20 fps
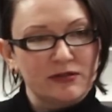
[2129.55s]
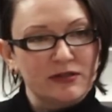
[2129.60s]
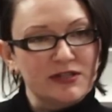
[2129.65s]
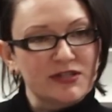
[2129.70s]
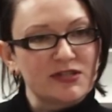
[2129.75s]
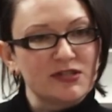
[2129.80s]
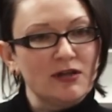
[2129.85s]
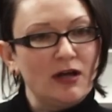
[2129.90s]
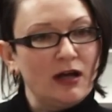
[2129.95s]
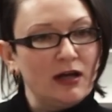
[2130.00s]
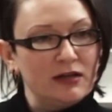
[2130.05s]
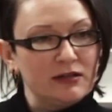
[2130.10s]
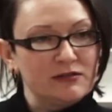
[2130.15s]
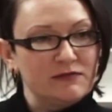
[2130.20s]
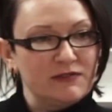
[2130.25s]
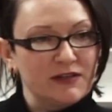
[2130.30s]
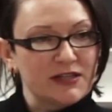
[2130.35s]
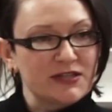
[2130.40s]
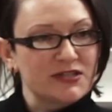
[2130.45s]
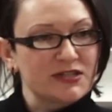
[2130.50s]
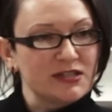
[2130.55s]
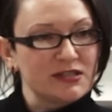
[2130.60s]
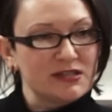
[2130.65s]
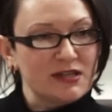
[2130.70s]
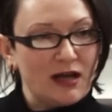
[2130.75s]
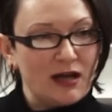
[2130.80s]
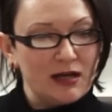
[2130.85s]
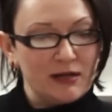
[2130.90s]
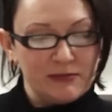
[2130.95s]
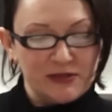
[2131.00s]
is not fixed in
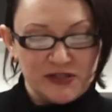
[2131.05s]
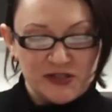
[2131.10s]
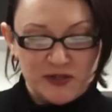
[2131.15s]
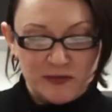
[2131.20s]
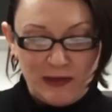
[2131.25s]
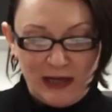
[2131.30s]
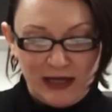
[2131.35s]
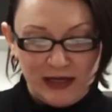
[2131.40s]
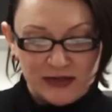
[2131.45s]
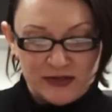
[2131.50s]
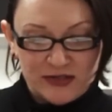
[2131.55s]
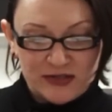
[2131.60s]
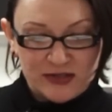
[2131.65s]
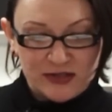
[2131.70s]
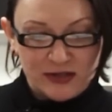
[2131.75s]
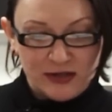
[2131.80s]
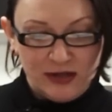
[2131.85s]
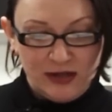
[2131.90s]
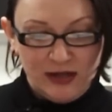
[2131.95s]
time and space,